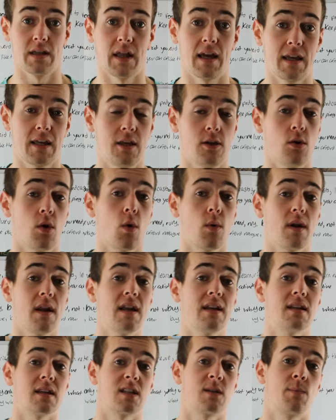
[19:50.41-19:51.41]
Like you don't
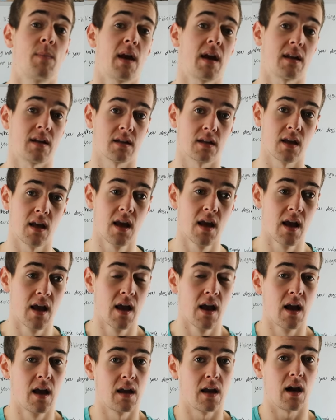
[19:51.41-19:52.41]
need to spend
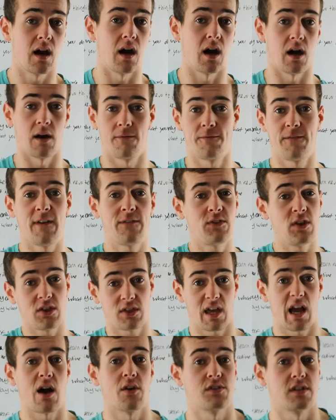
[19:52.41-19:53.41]
uh,
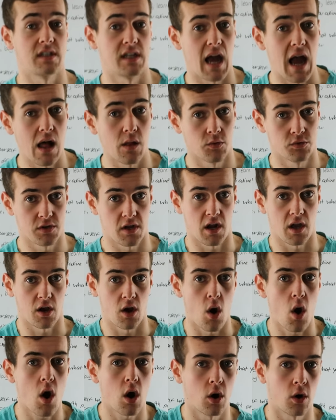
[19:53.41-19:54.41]
$50,000 on a
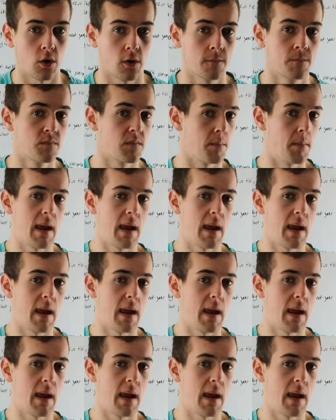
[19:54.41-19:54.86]
car,